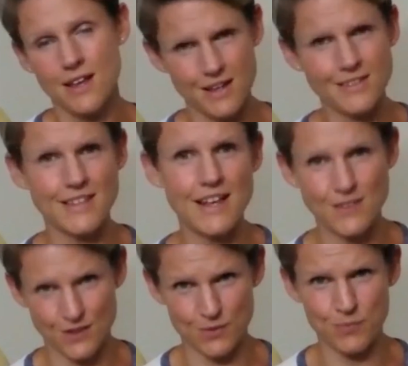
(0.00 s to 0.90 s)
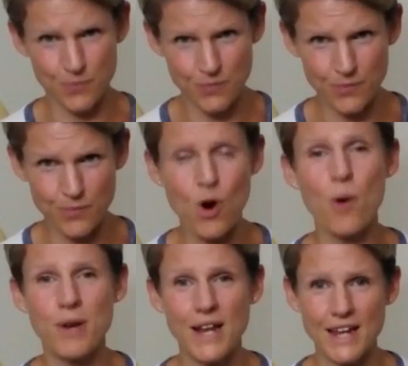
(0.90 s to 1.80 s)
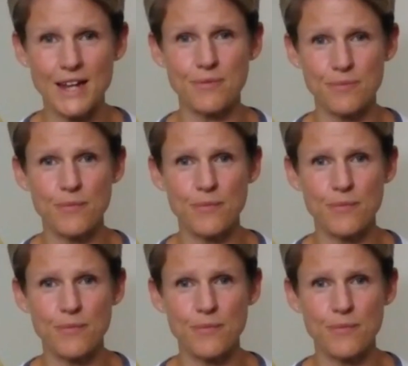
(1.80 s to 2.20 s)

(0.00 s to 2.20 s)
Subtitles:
assessed properly.